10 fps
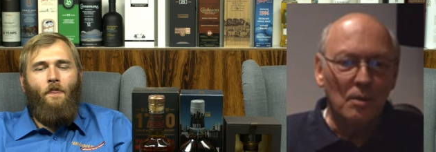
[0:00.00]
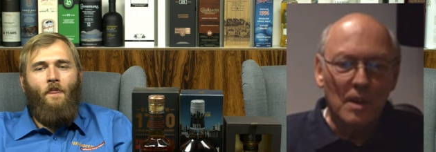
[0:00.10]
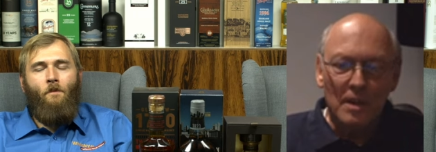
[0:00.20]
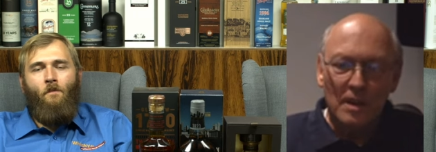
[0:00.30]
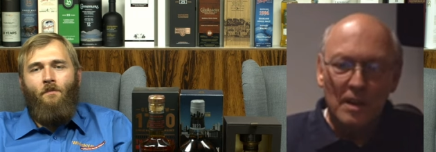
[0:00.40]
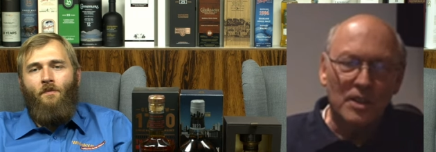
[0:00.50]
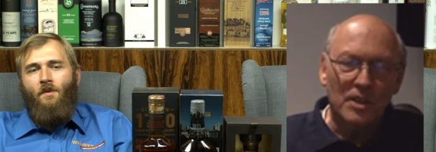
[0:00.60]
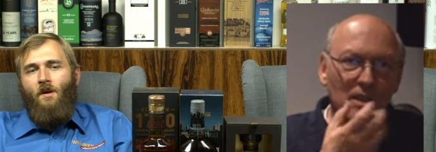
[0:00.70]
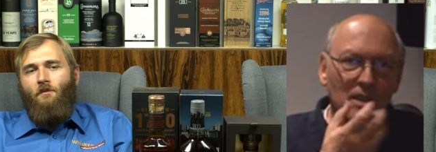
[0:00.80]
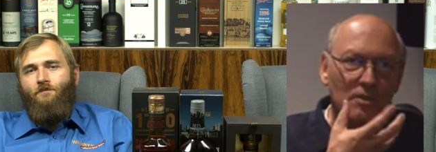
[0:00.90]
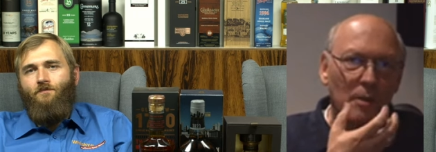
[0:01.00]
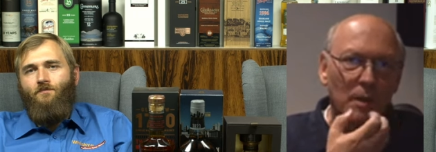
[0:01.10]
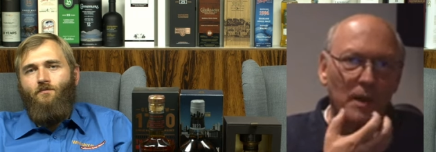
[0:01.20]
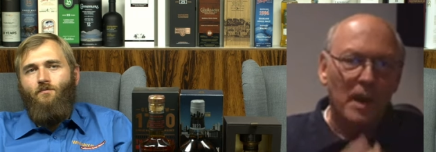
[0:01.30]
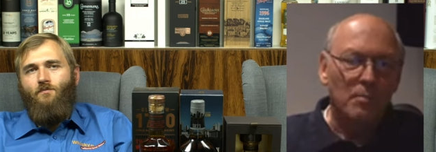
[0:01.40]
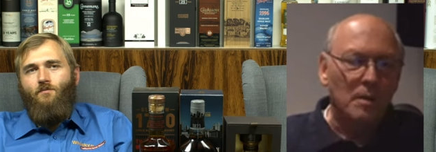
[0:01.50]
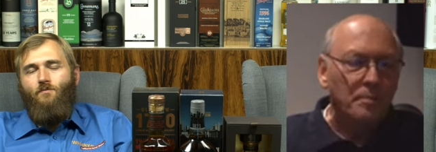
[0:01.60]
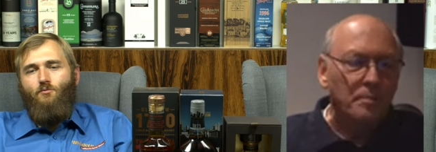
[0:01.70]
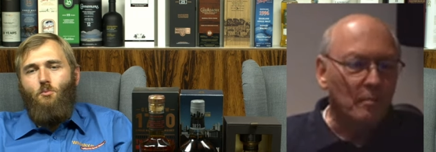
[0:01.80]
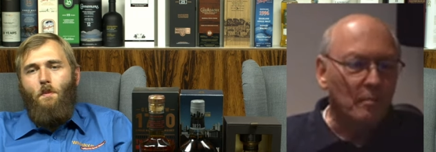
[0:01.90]
Speaker 1: Uh, so the taste is really building
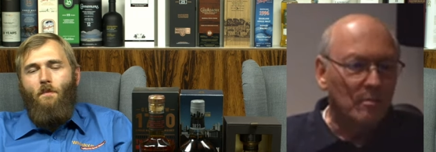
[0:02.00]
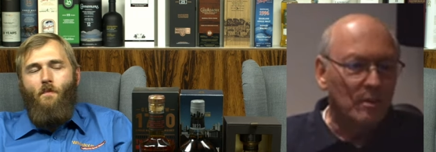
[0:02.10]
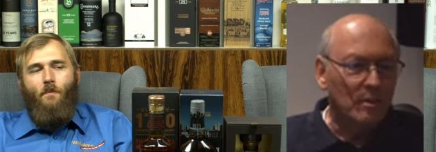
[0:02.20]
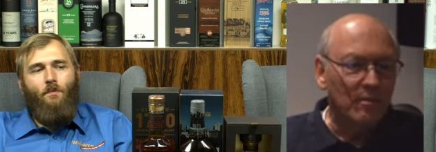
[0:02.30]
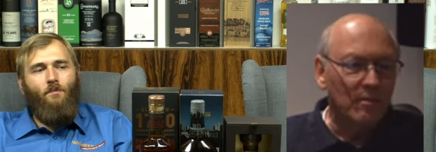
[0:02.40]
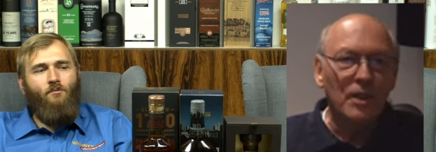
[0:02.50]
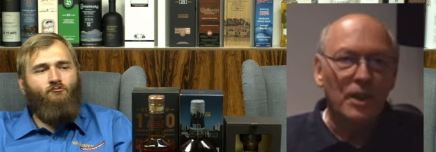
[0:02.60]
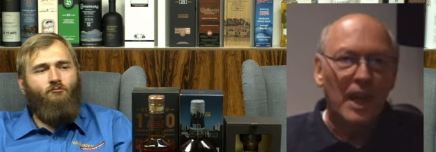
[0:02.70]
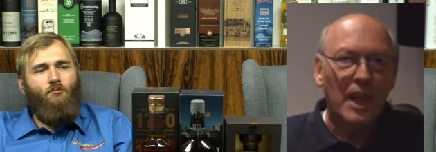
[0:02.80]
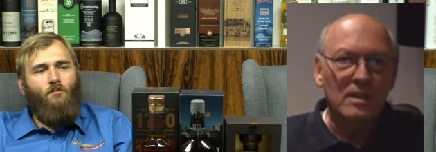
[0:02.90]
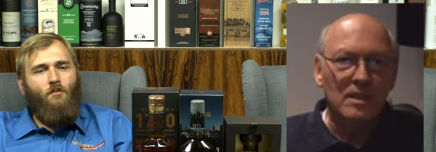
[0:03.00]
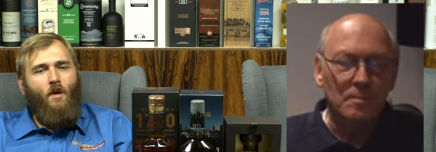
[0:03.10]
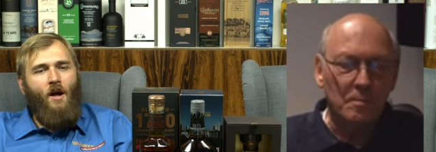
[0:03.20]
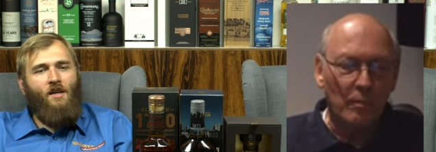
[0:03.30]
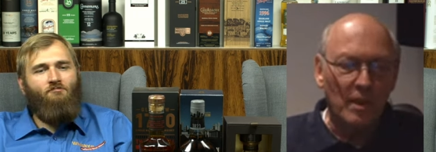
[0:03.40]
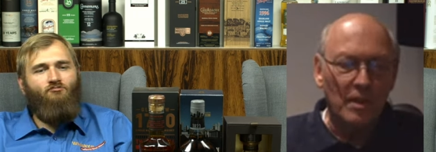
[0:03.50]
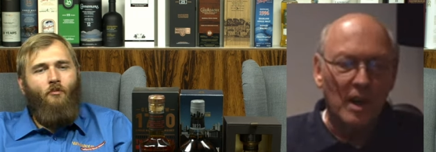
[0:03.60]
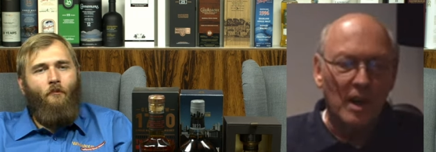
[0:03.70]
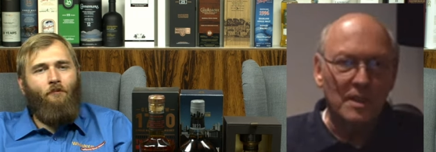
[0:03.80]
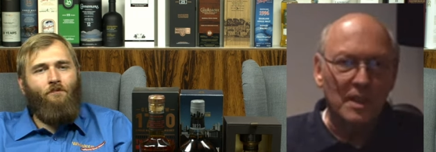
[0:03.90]
up. Mm. Feel the
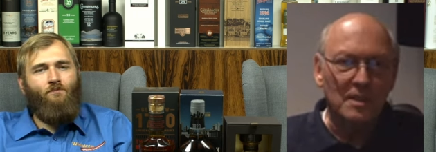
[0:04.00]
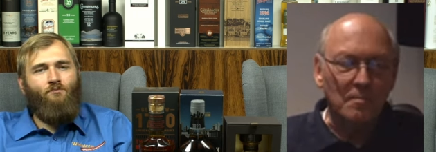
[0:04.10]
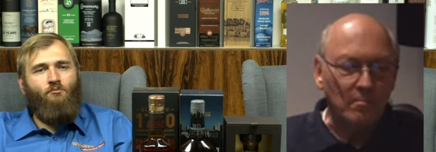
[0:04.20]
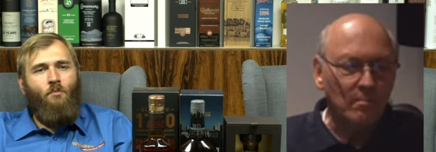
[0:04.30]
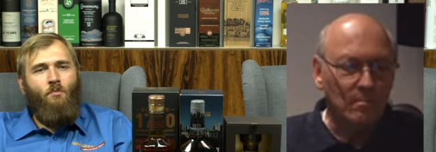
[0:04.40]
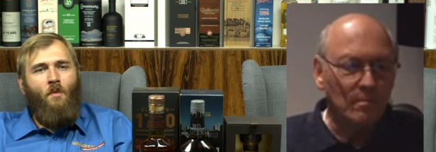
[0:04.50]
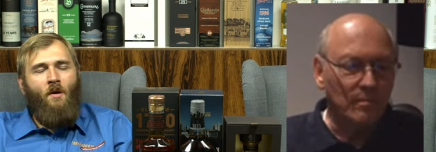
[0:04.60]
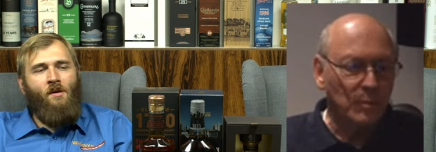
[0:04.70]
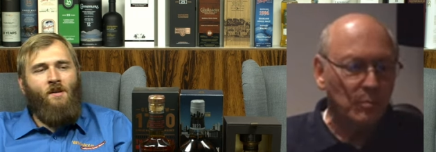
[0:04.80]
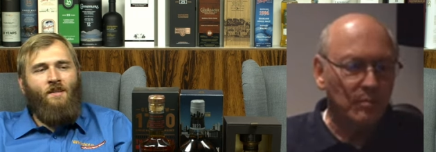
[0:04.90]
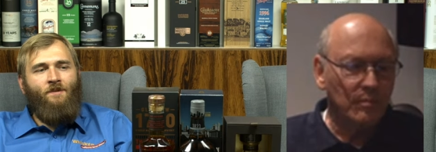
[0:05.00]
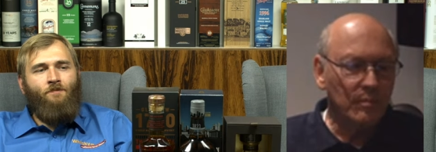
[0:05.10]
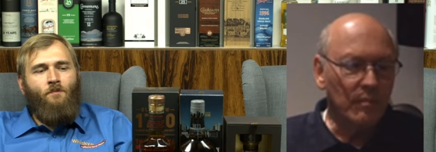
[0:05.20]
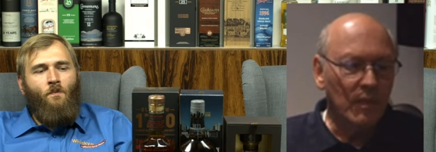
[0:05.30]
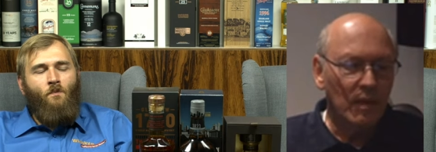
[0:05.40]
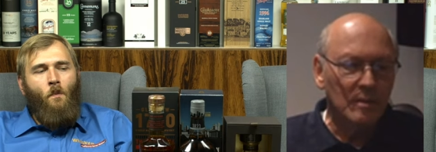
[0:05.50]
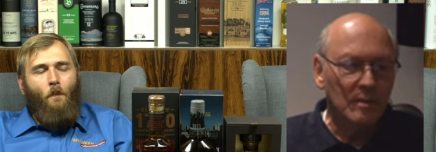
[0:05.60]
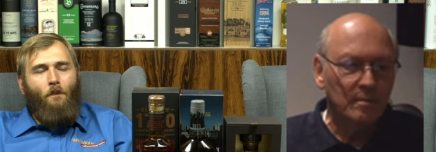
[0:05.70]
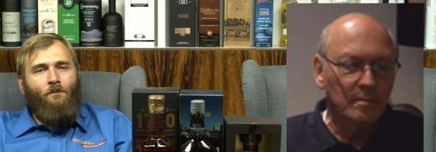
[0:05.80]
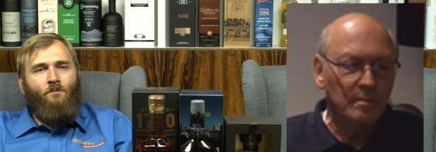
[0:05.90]
casks in the aftertaste.
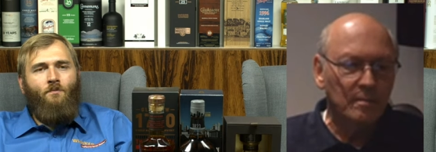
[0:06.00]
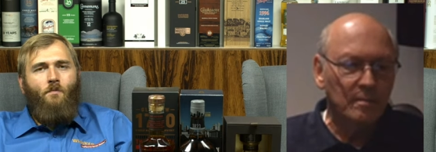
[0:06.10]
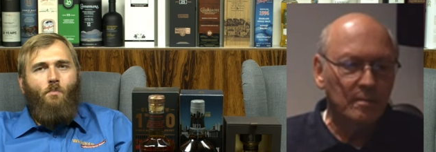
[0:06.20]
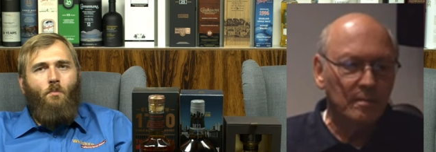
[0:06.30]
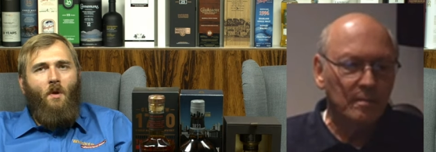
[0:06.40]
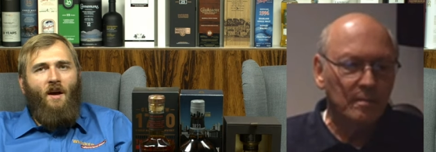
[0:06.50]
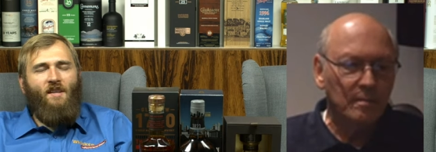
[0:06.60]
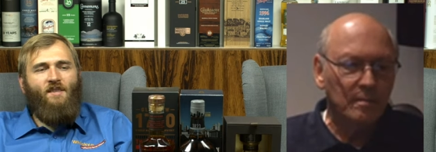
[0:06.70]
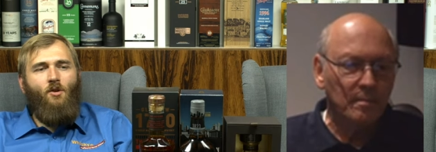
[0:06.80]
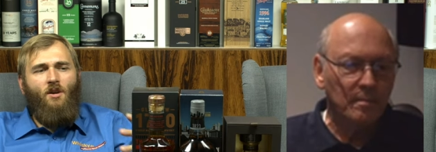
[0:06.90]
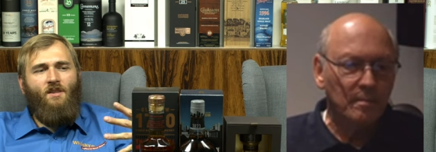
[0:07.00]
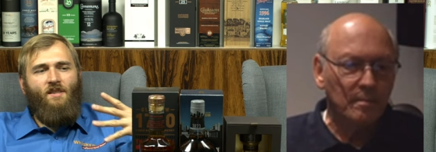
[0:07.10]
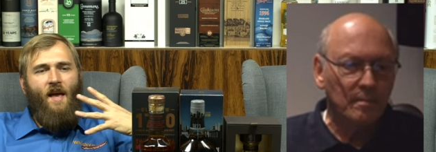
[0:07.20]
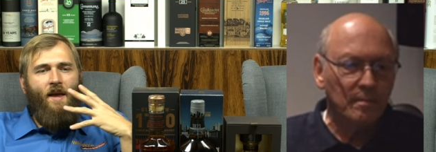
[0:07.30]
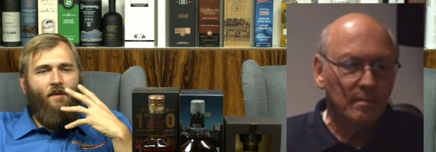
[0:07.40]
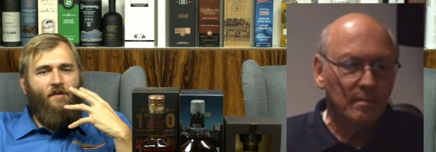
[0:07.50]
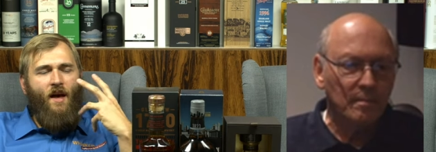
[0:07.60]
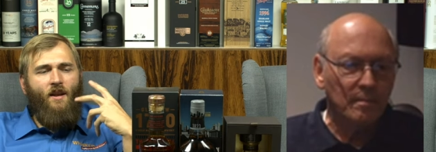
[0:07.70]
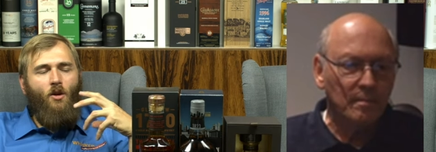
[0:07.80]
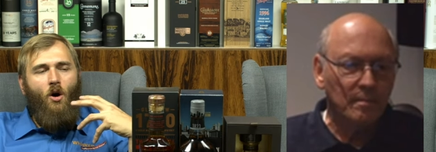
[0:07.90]
Speaker 2: Mm. It's not staying
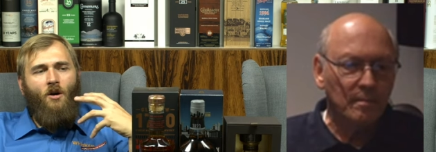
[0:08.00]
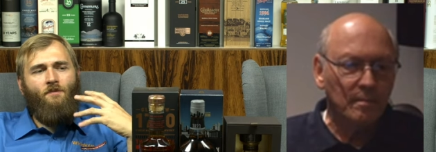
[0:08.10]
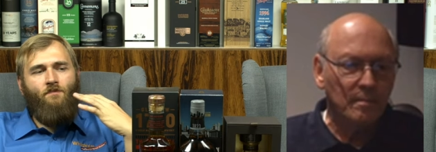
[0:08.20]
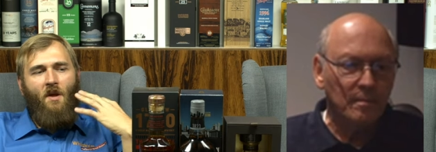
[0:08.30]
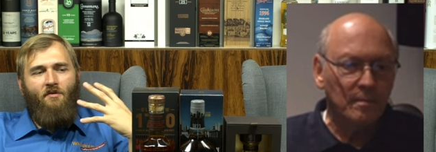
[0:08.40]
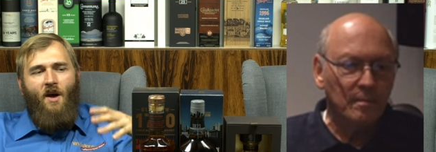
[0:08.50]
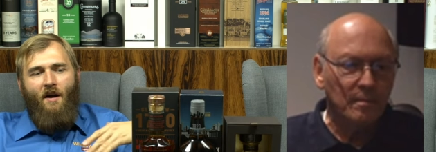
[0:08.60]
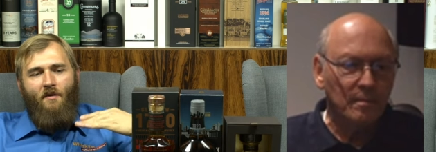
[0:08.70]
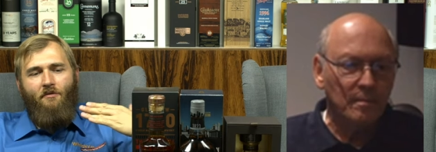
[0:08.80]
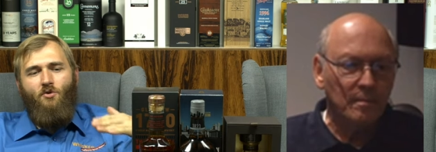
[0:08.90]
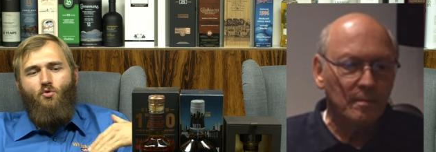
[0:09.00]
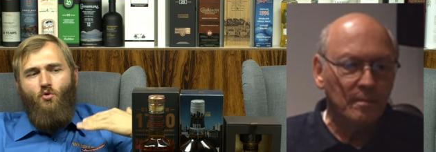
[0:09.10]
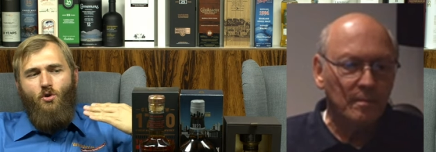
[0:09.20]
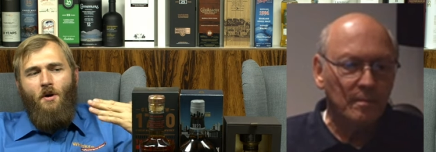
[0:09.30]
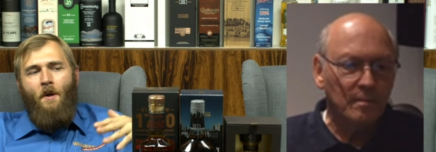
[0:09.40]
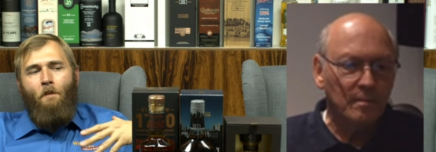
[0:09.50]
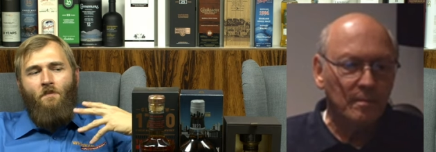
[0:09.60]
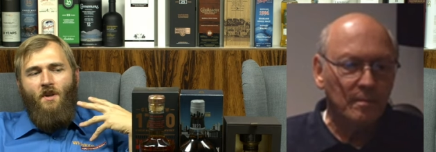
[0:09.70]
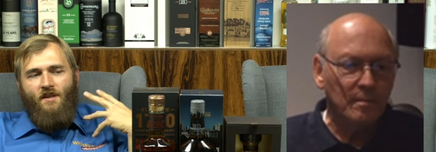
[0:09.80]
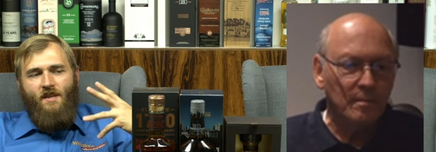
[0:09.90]
that long. If you have a few
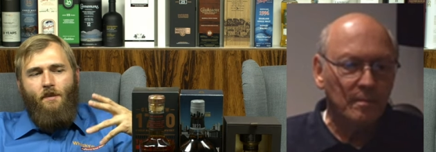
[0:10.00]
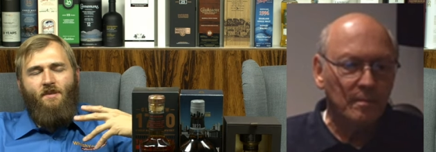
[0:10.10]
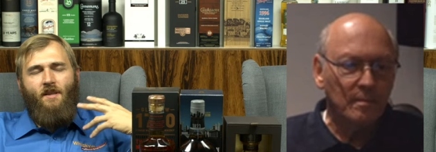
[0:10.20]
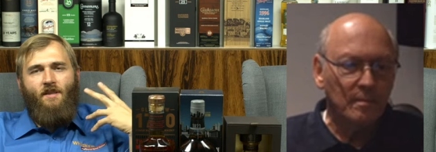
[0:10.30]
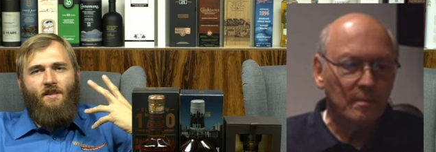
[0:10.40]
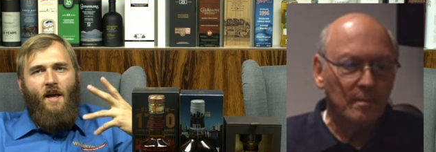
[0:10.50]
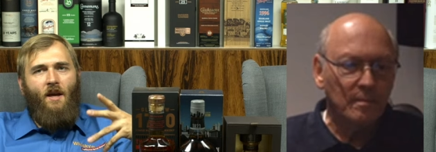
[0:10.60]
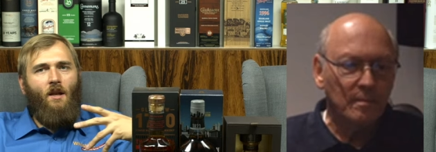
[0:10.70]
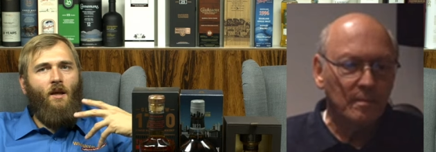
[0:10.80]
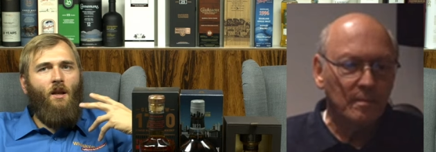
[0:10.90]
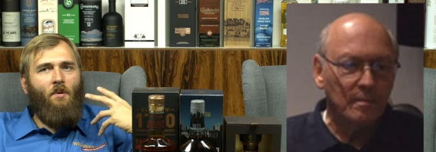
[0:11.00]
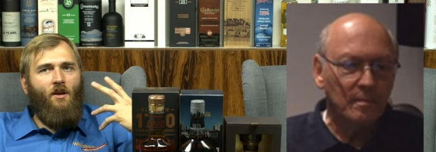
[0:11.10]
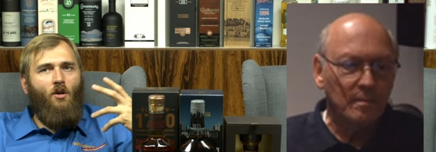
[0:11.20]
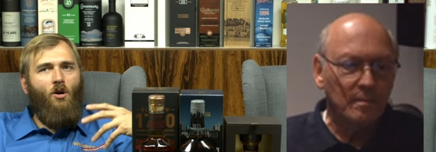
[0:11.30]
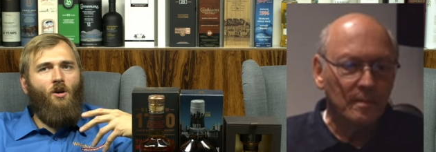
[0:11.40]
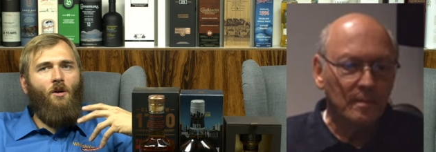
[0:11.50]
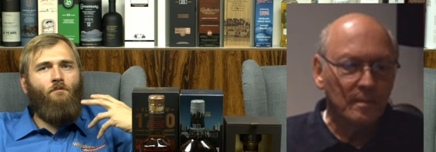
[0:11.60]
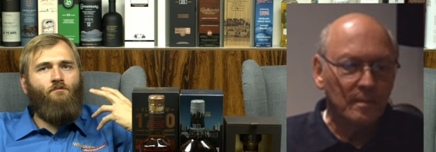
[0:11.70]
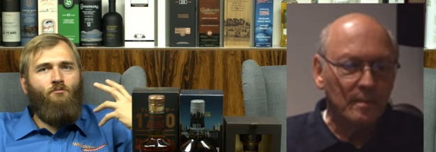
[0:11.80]
sips, it's staying a little bit longer,